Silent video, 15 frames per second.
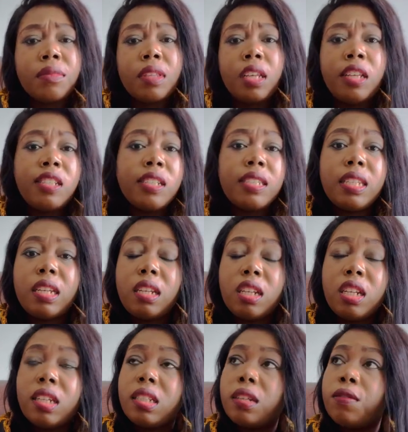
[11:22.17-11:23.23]
He just said he
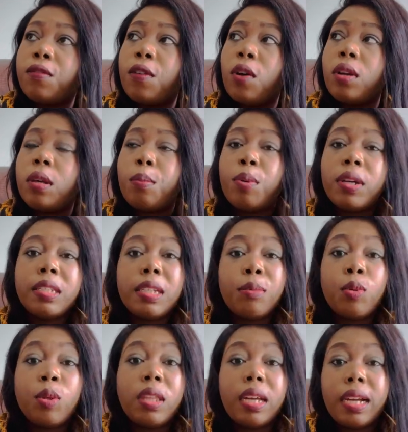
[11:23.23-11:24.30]
needs a phone. He pointed me
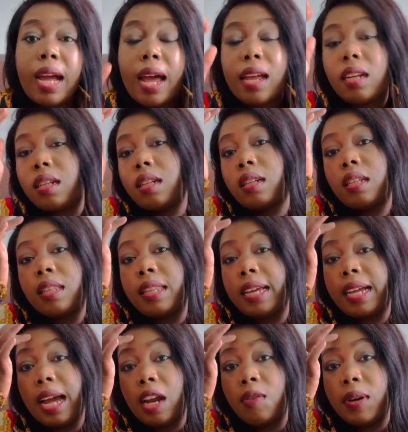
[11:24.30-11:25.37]
with the gun. The
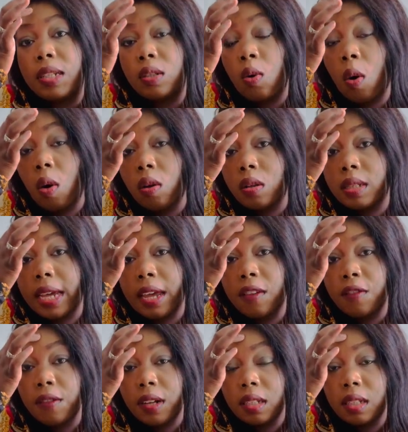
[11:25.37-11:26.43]
gun was cold. I
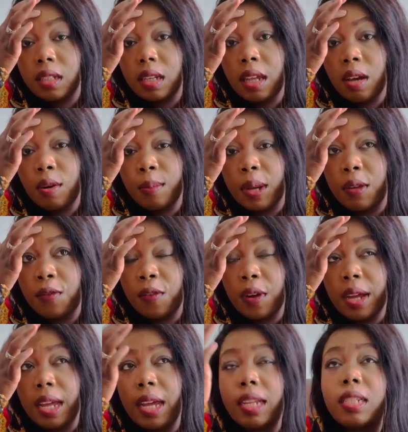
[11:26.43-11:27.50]
felt it here on my
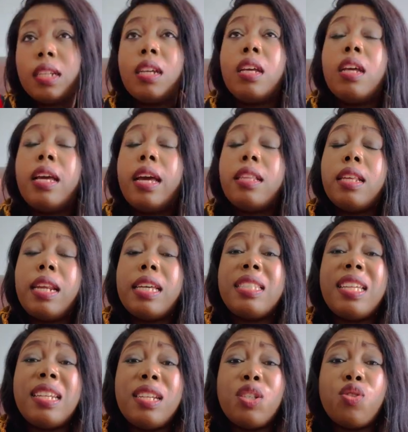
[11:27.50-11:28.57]
forehead. And then I
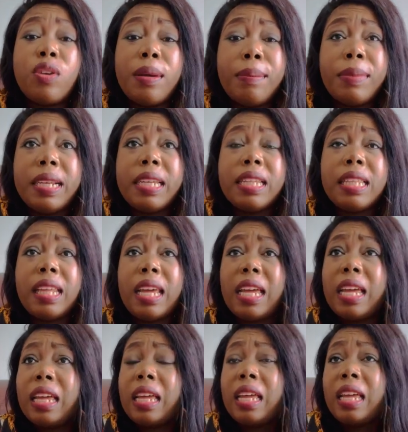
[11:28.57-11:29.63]
started trembling
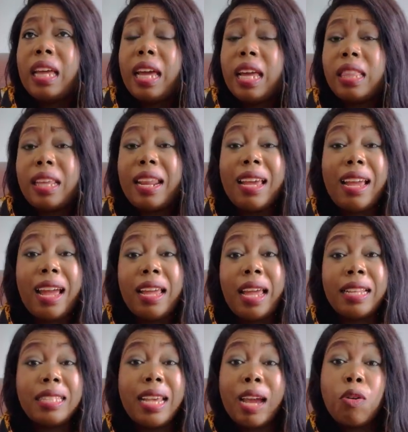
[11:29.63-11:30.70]
there. And then
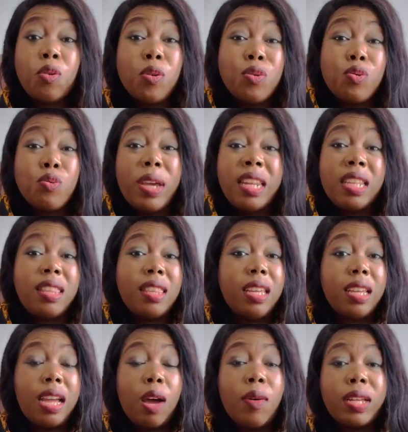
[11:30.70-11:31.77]
I couldn't do
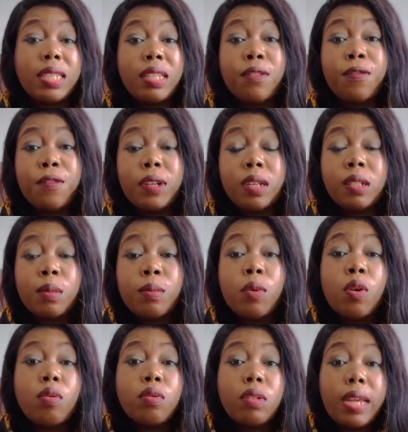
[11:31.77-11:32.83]
anything. I was in freeze
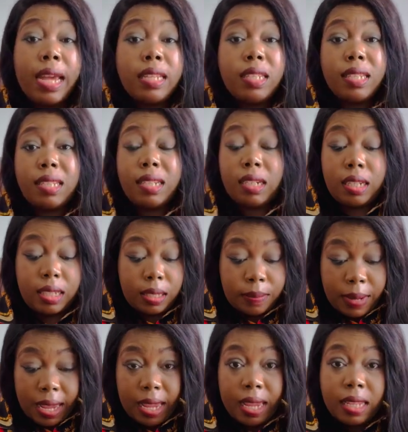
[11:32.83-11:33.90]
mode. I just raised
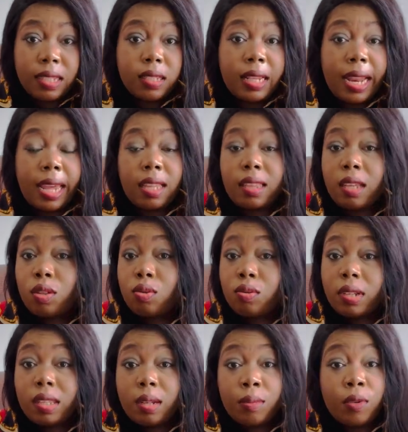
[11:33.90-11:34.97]
my hands like they do
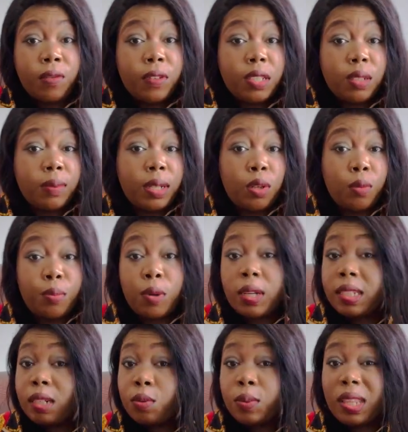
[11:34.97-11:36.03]
in the movies when you're
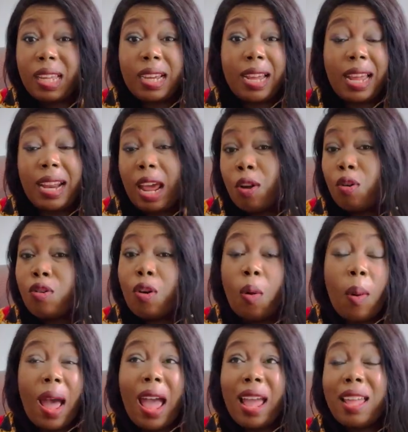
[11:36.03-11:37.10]
pointed with a gun. I don't know
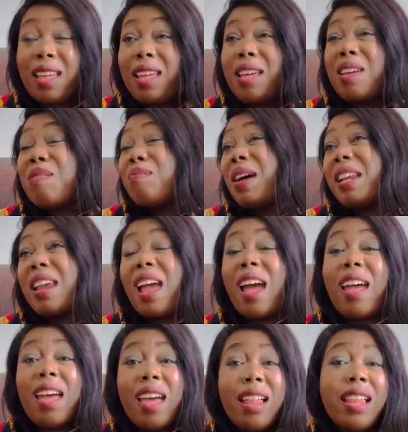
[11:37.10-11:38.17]
why. But yeah,
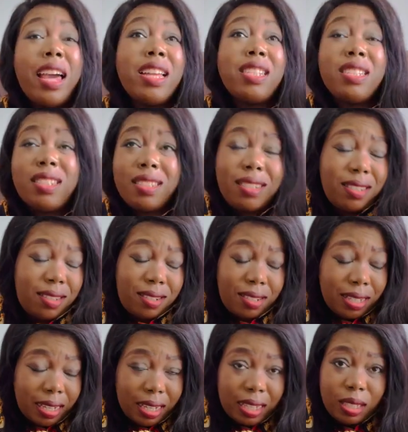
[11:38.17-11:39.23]
hell, I just
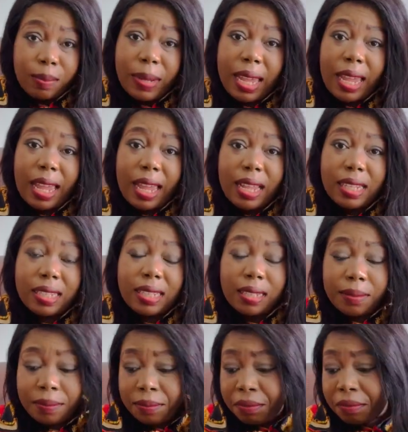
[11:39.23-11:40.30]
raised my hands.
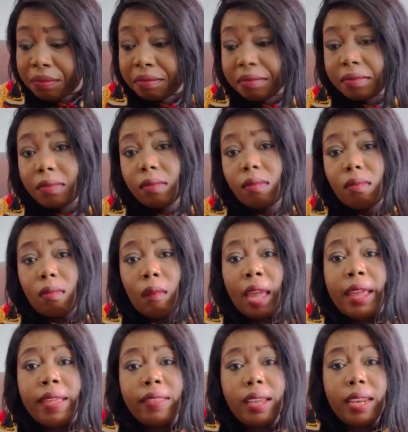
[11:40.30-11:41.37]

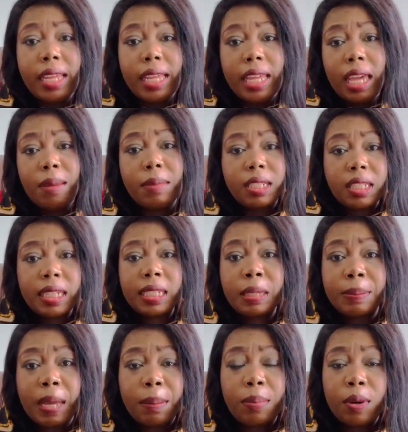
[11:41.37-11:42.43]
And then he came, he searched
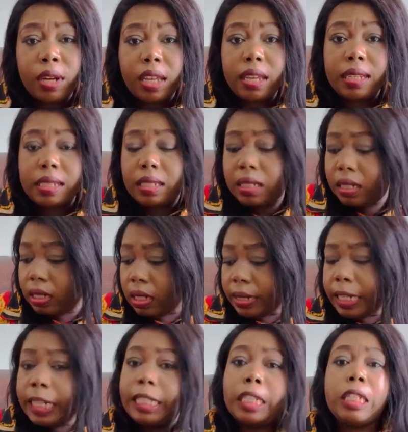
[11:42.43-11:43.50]
my pocket.
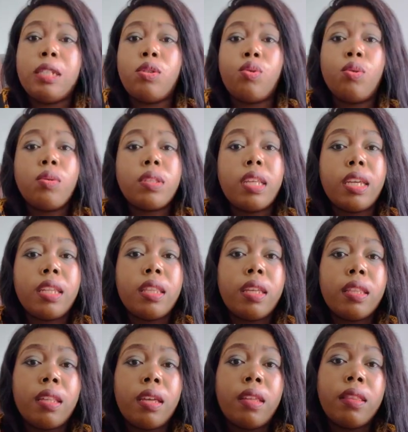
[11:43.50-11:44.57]
And then he took
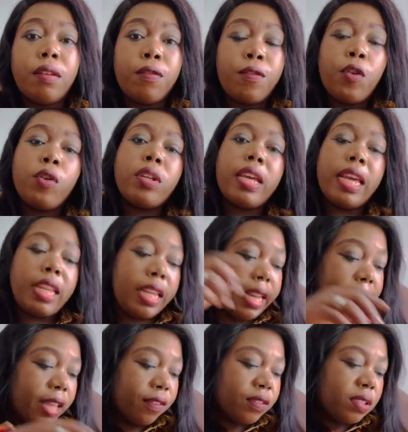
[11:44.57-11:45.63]
the phone and he
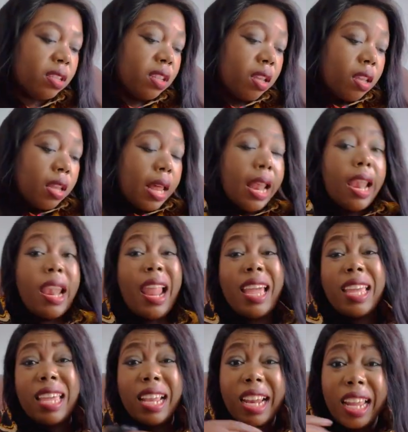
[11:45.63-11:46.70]
left.
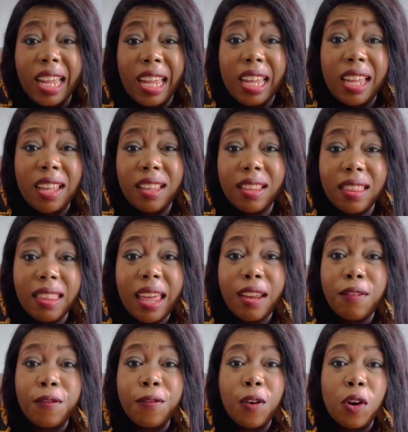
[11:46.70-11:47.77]
Luckily,
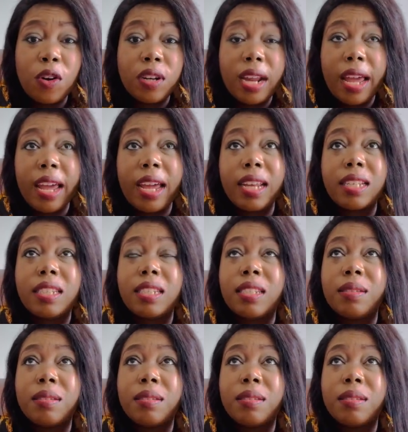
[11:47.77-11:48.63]
that phone had